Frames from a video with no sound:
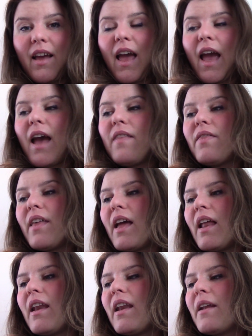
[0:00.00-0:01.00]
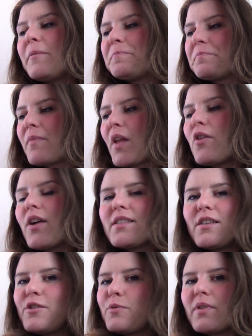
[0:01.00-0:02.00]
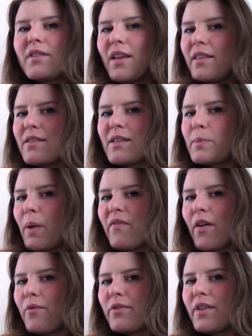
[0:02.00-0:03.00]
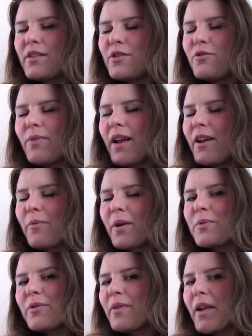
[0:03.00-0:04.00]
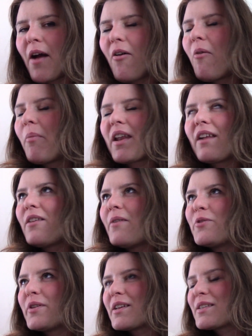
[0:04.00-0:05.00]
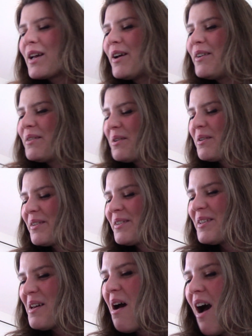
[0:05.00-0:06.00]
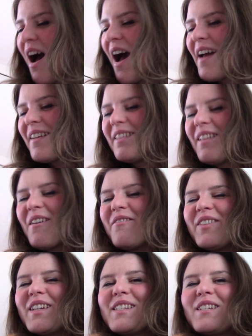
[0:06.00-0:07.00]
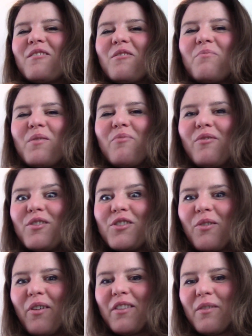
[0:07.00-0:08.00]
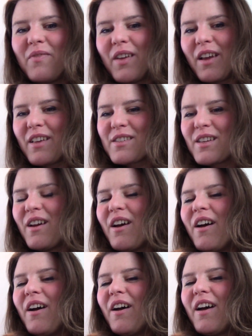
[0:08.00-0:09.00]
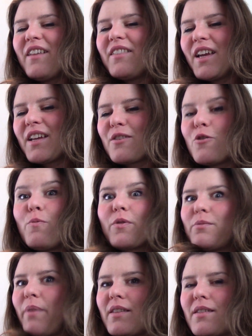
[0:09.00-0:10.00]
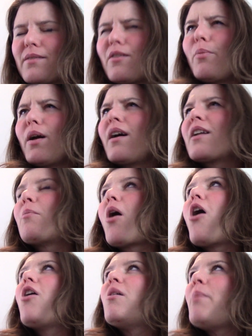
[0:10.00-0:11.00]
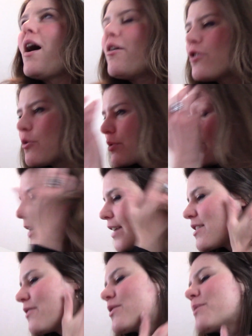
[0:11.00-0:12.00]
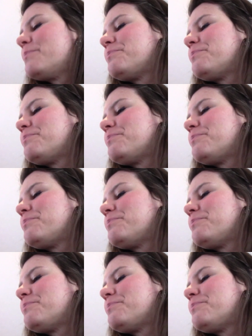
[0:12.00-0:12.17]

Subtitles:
And then, you guys, I just want to say this is my favorite thing to do right here, what I'm doing right now. Oh man, I love doing this. I love like teaching people and showing them things and like new perspectives. Oh my God, I'm all about new perspectives.